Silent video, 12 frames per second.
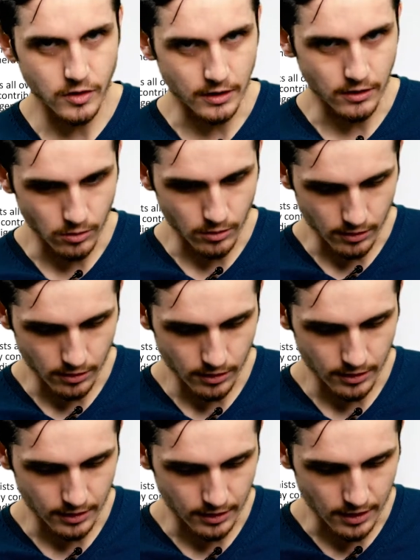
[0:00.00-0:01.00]
and
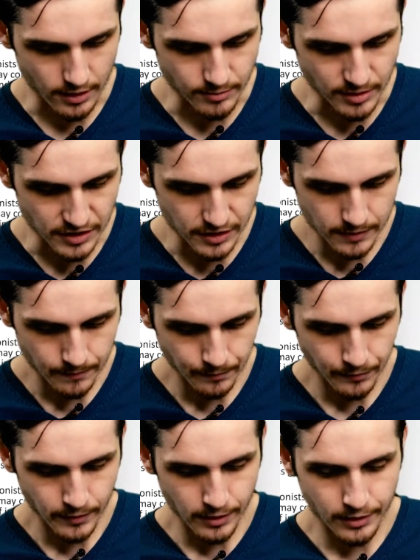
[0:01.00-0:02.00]
local economies.
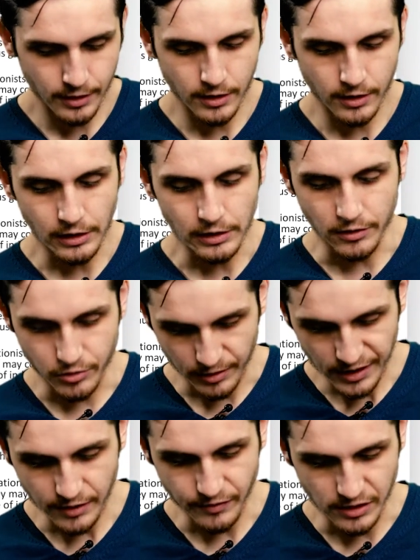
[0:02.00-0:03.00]
The
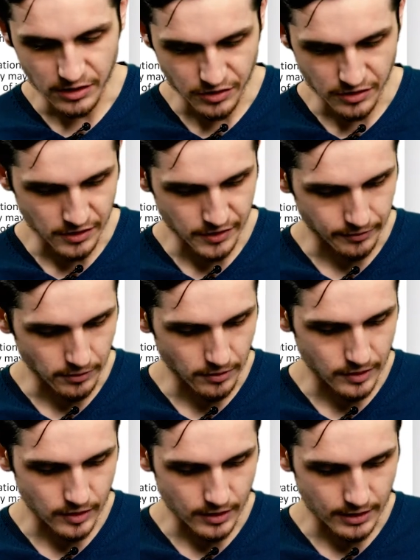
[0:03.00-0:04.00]
trade of indigenous
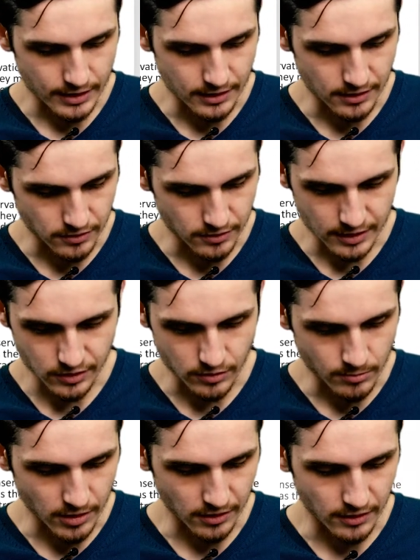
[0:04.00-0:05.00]
fruits at international
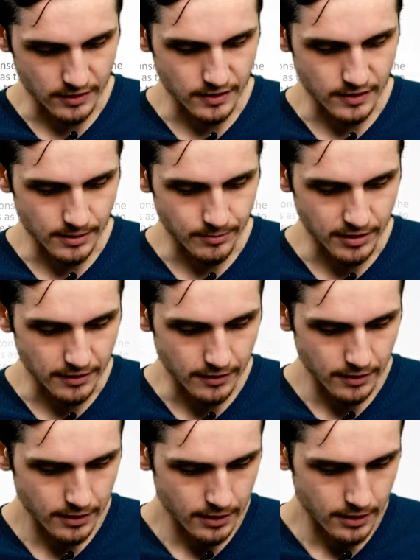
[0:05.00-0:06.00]
markets is limited.
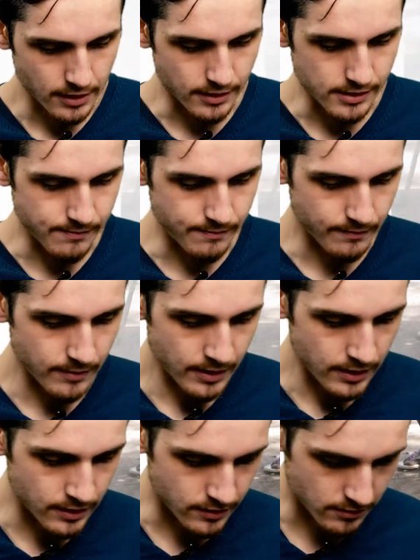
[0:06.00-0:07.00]

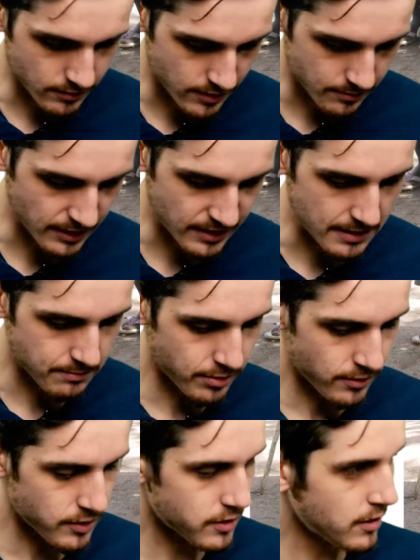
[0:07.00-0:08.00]
So some
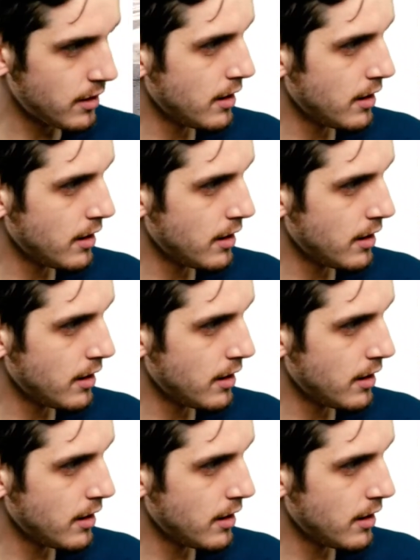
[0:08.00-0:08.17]
examples.